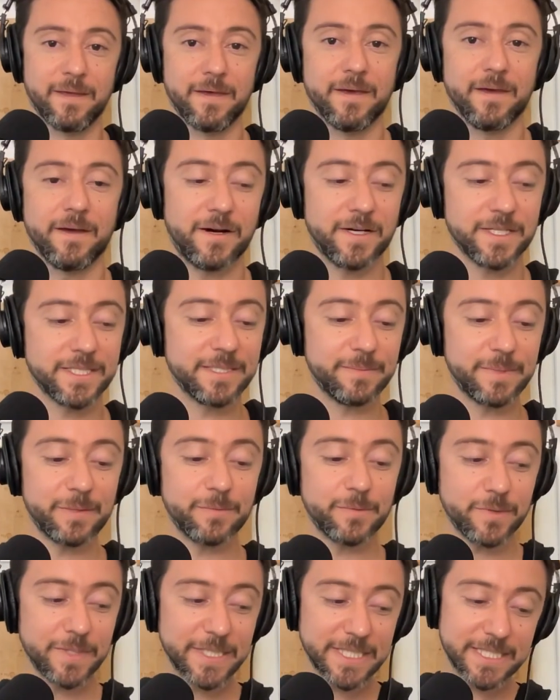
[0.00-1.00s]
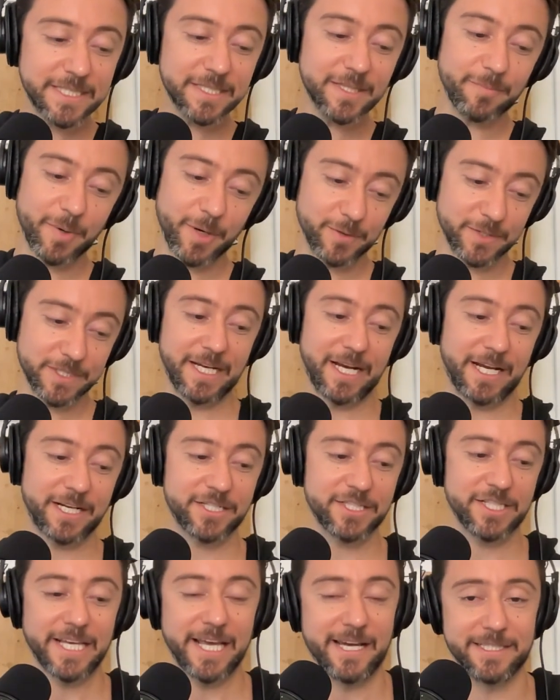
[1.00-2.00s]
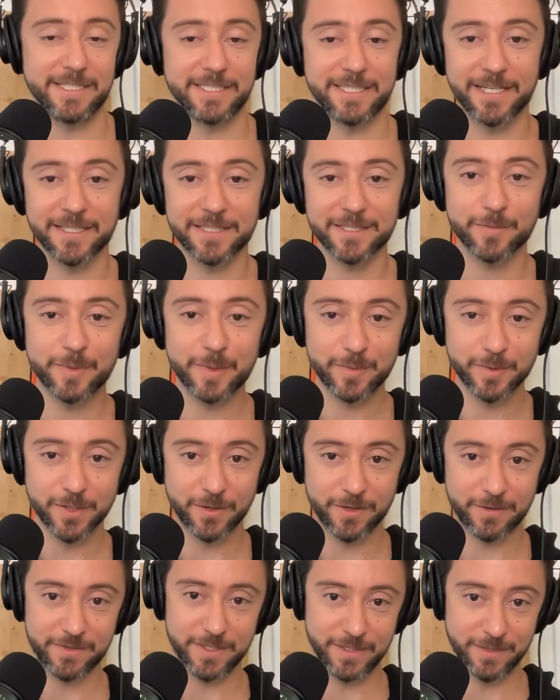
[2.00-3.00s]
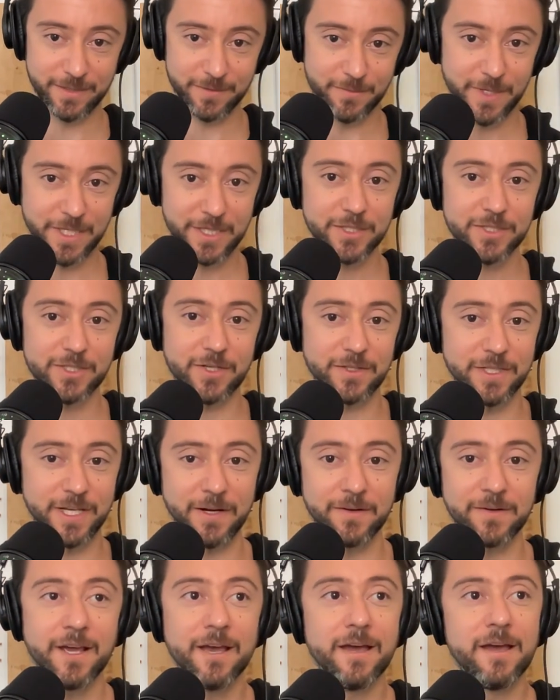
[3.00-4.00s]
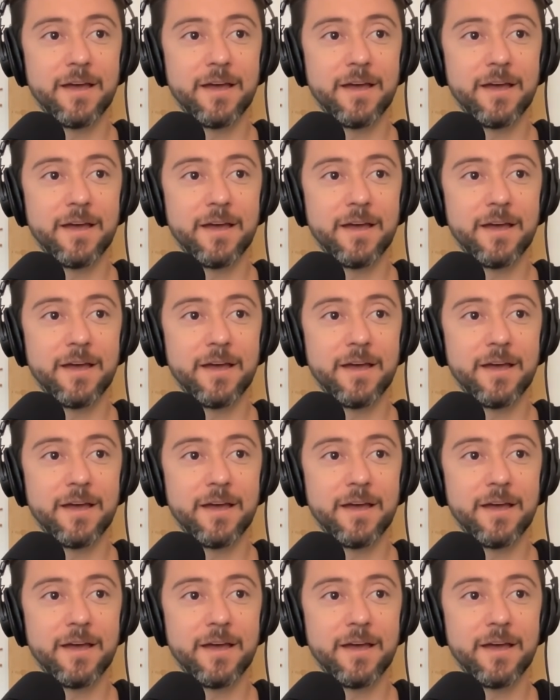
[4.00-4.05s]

Awesome. And we'll link to the post that actually has that so people don't have to write this all down.